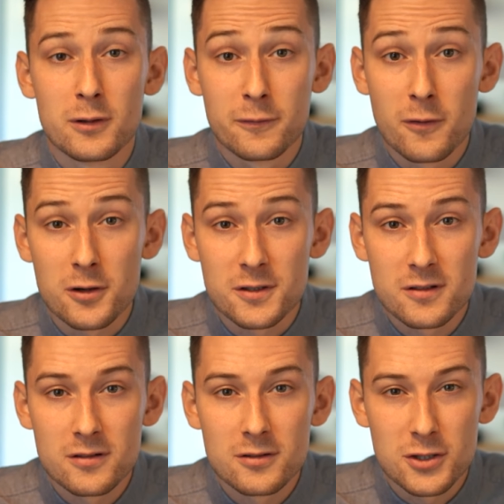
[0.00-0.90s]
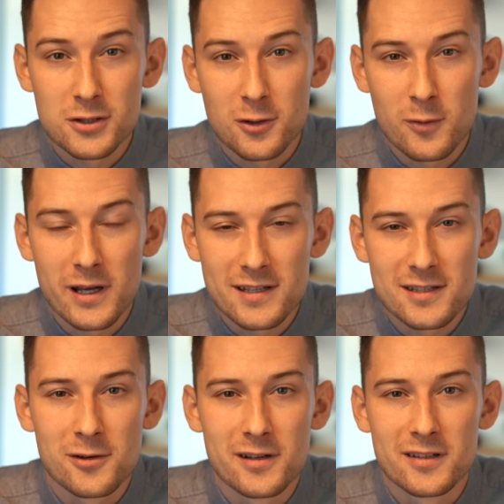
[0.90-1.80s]
first, just a quick
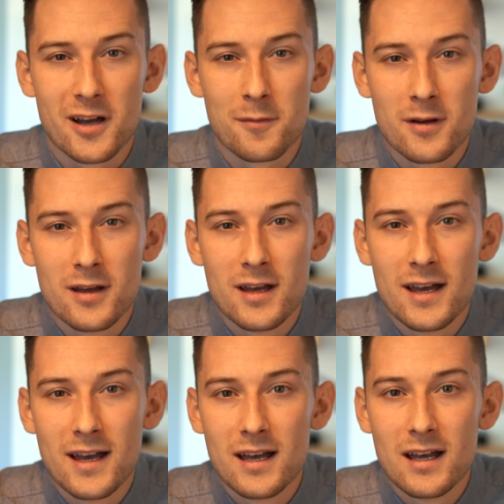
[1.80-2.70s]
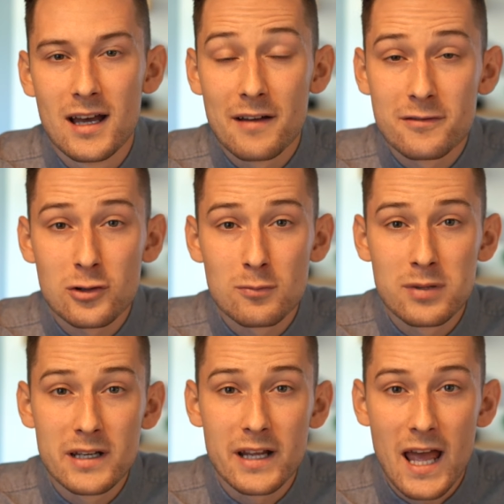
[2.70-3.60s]
story time. After completing